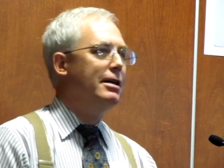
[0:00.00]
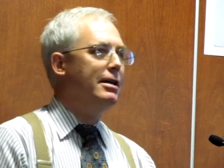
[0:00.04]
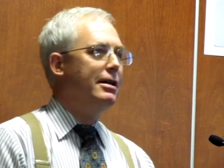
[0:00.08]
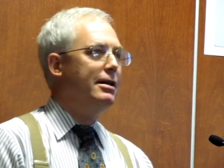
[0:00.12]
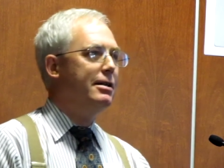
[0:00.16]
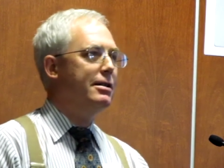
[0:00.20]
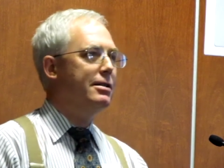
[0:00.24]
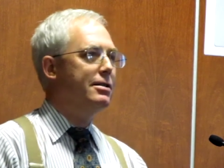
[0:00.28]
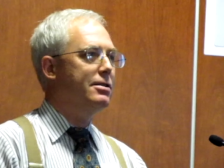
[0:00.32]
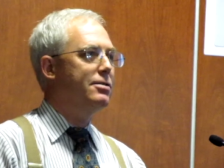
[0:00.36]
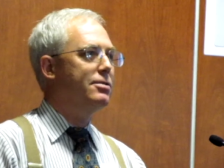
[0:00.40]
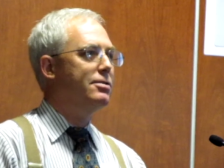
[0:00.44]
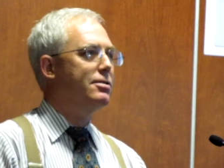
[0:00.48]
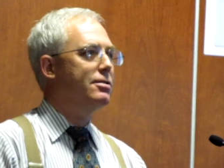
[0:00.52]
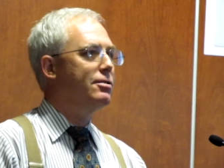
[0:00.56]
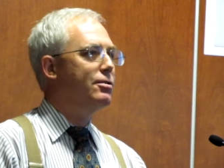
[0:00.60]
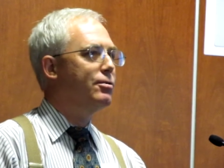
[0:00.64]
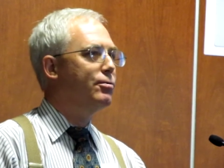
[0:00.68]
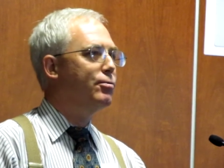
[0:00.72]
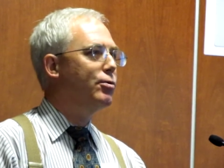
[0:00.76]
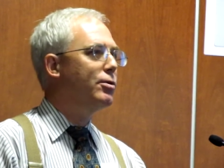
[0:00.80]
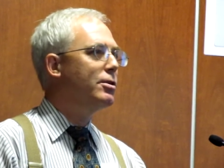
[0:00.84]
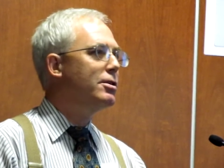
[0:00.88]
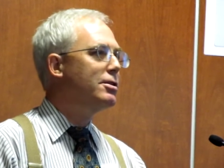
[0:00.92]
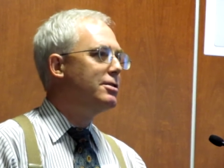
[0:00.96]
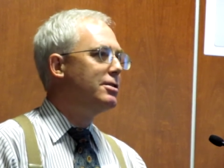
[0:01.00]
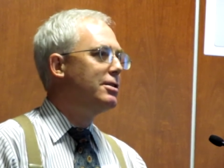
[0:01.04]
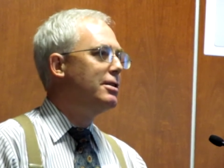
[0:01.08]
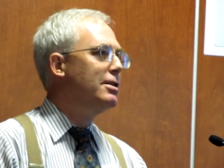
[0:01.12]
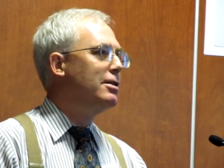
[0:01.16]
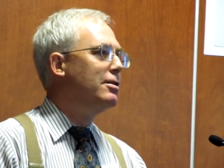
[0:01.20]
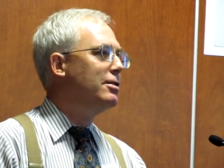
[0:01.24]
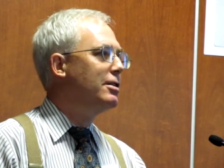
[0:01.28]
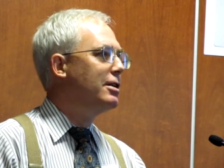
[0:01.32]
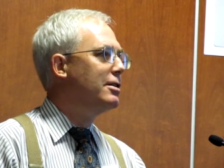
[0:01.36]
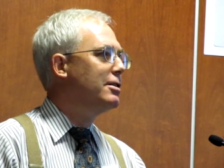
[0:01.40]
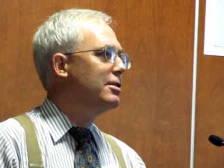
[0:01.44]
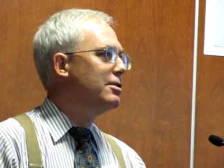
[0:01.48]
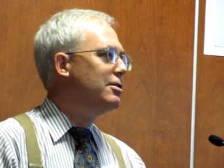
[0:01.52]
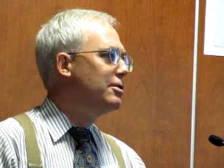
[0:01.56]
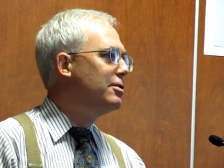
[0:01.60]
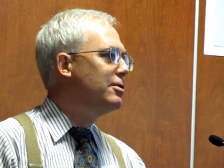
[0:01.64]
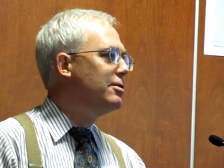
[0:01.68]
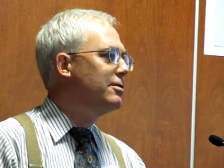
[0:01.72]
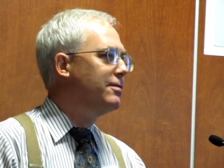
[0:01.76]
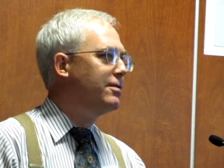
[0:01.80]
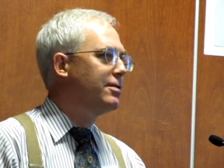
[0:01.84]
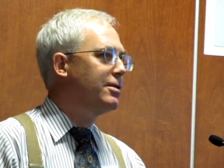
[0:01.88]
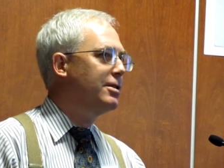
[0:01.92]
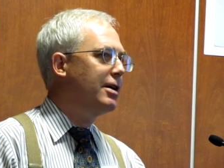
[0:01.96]
is the worst thing you can
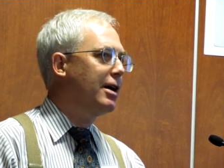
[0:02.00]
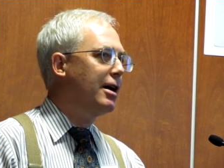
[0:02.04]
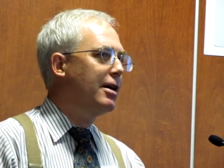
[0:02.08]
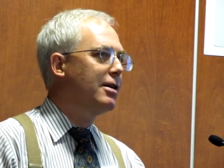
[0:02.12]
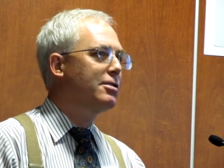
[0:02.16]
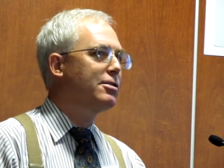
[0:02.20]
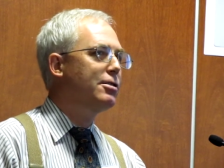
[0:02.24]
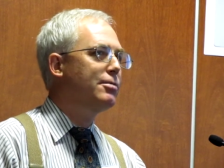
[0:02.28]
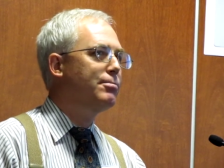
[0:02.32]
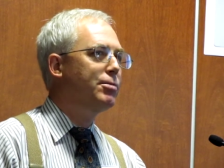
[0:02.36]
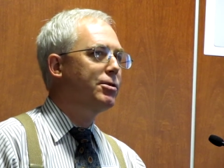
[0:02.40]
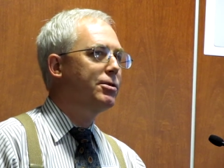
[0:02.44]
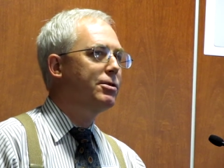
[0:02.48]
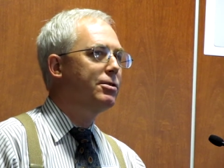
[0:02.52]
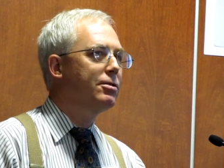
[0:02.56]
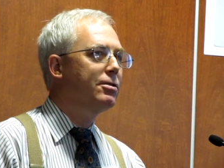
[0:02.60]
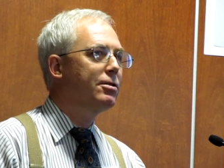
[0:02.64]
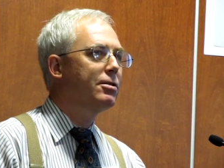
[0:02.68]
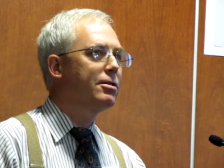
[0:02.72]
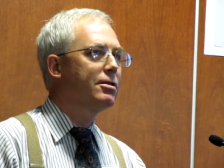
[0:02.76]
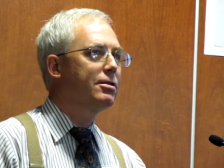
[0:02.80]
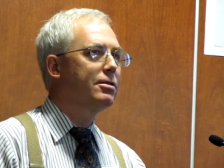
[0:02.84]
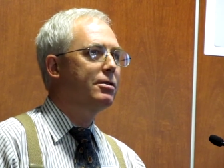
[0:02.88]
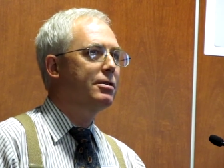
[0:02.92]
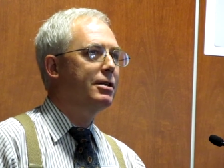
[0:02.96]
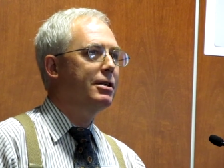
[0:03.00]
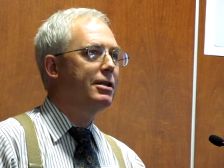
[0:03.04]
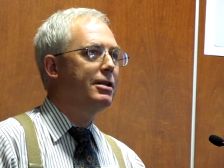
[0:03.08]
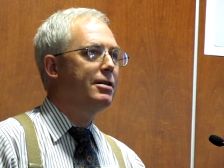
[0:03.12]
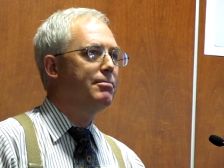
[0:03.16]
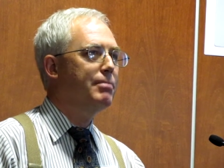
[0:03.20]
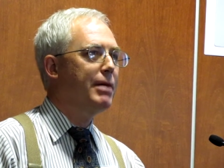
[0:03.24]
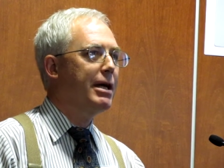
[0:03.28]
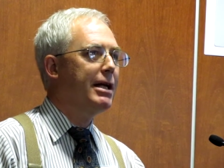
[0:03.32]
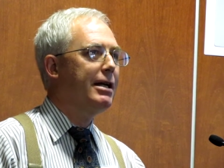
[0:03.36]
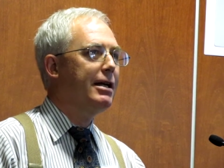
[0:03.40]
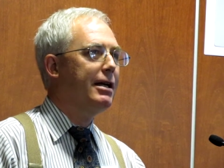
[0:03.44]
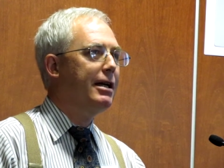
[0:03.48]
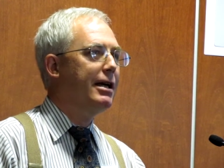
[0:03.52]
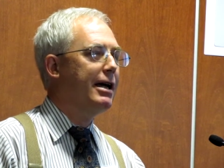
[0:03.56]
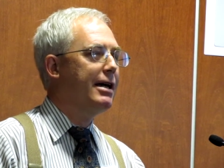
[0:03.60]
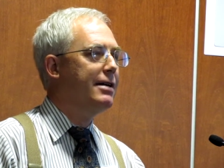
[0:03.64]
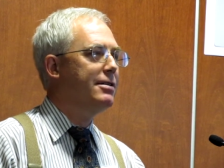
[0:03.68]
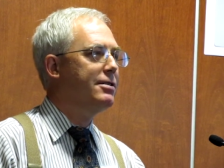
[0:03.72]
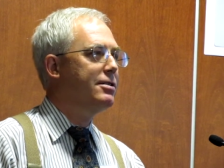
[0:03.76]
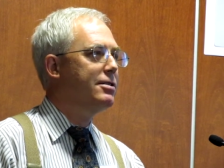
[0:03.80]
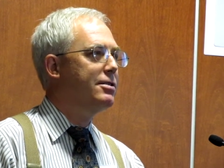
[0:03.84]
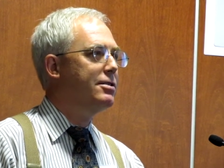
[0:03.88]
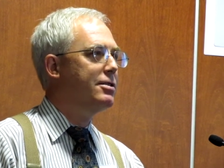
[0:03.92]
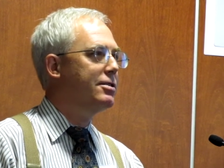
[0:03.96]
do for an entrepreneur in many
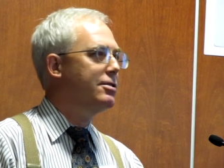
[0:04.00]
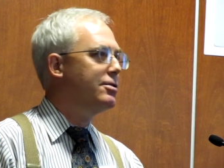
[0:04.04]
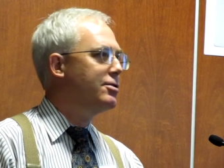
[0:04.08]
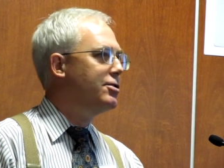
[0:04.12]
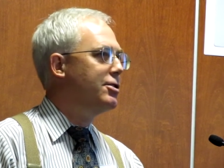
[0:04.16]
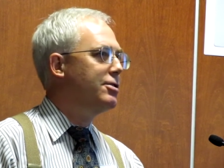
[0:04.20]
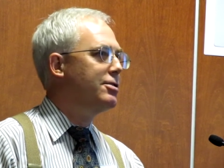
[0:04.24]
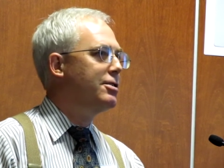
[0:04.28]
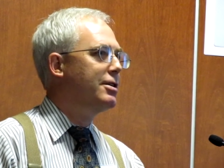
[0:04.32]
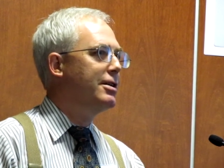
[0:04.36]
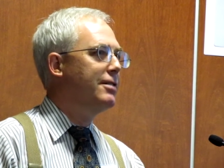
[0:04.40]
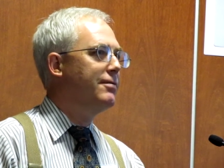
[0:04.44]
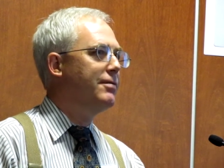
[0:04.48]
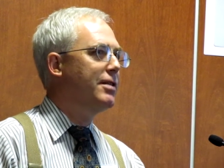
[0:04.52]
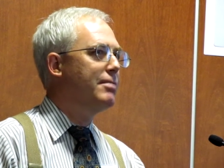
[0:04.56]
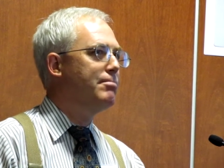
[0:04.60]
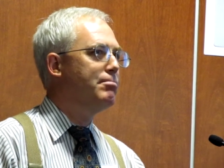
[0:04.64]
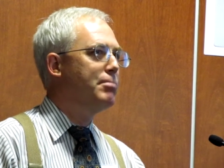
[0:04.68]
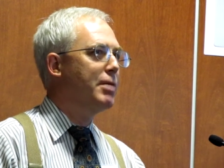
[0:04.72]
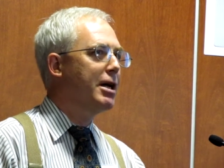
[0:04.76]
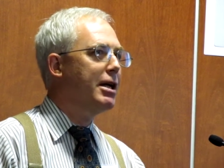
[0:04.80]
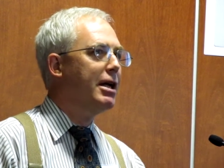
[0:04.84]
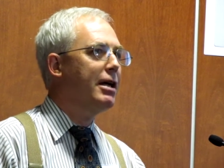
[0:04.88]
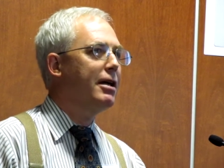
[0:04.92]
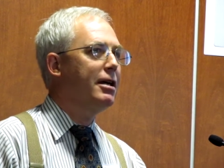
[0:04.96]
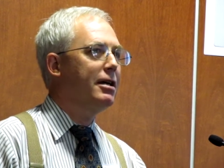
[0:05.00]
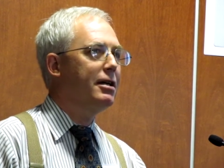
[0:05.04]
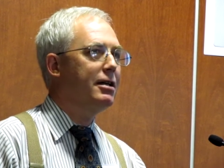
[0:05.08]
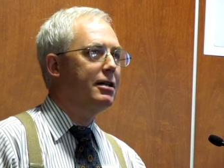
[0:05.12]
cases is just give them money.